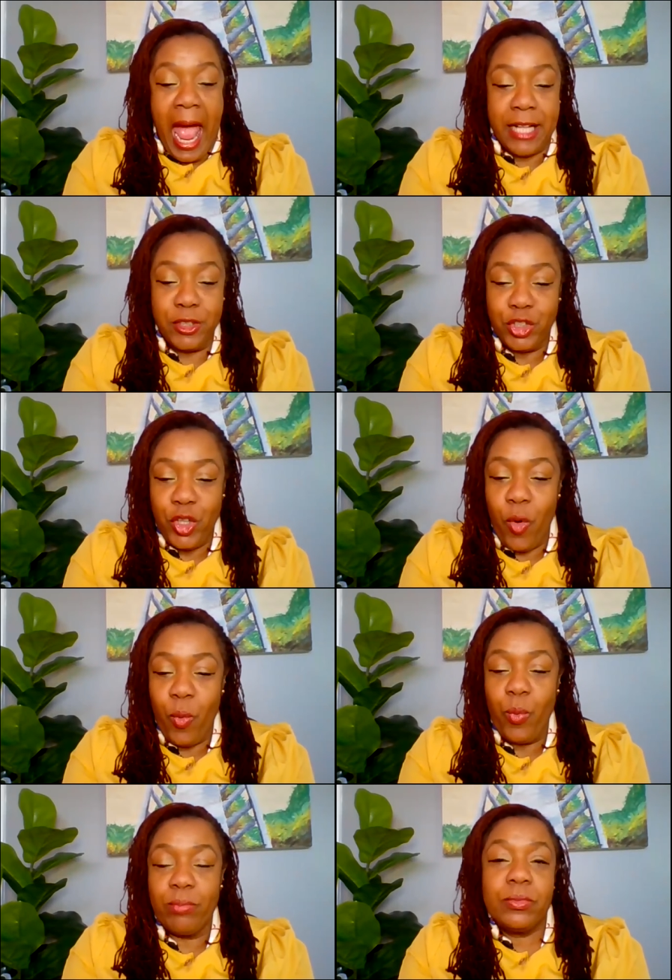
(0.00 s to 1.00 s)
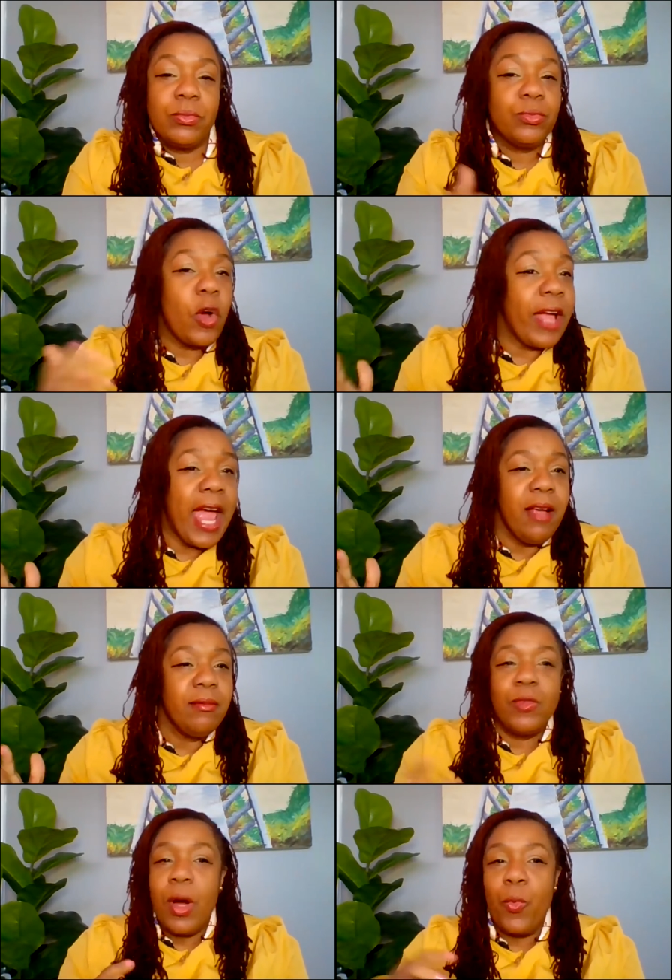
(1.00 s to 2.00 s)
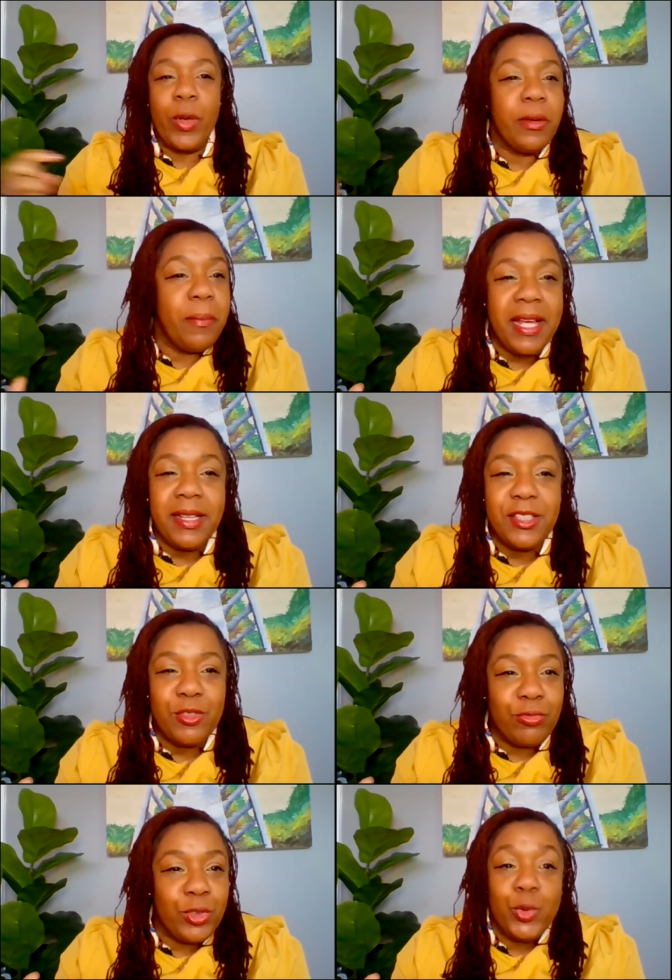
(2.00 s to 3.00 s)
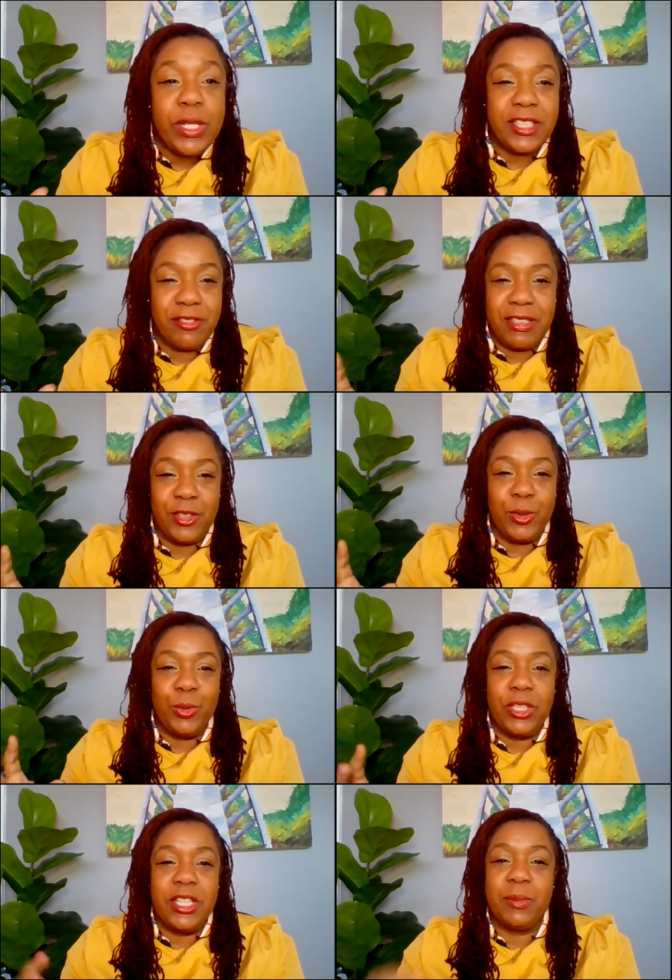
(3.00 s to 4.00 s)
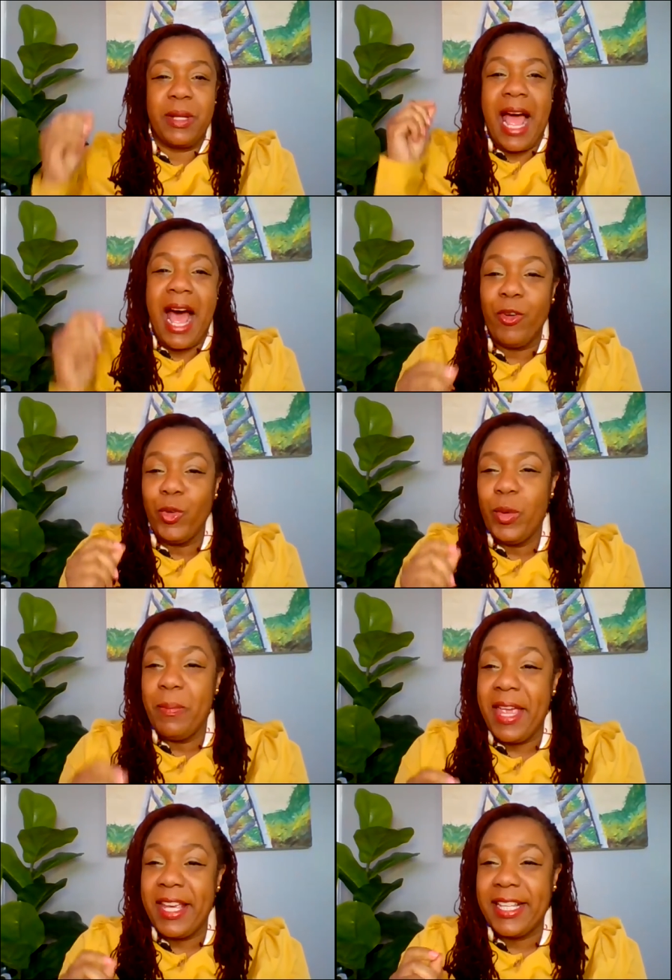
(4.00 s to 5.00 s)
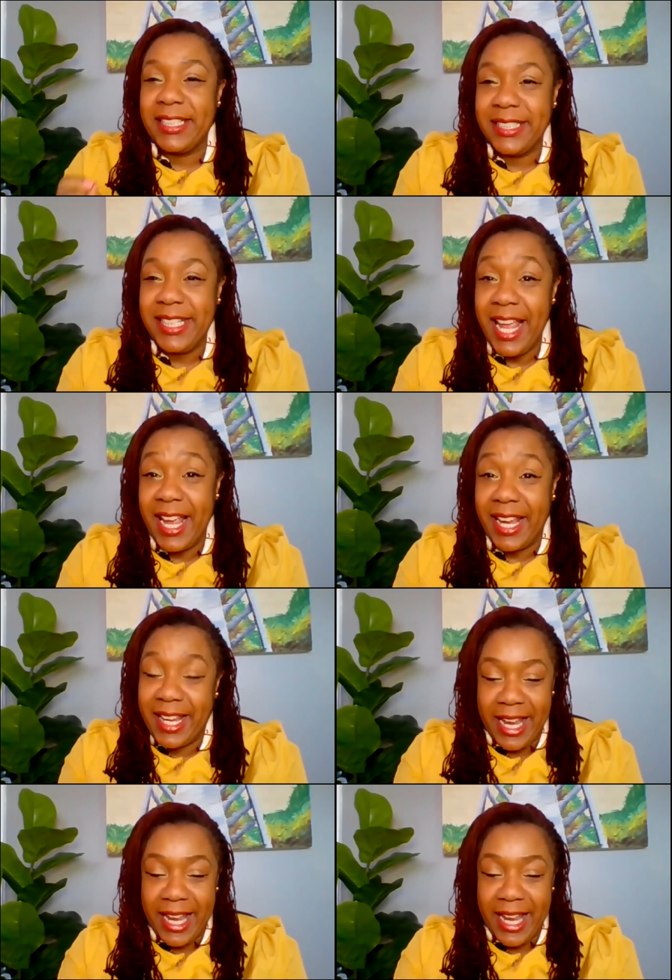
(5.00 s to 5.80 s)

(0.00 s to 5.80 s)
And so, okay, we're going to make these New Year's resolutions, but how do we make it stick?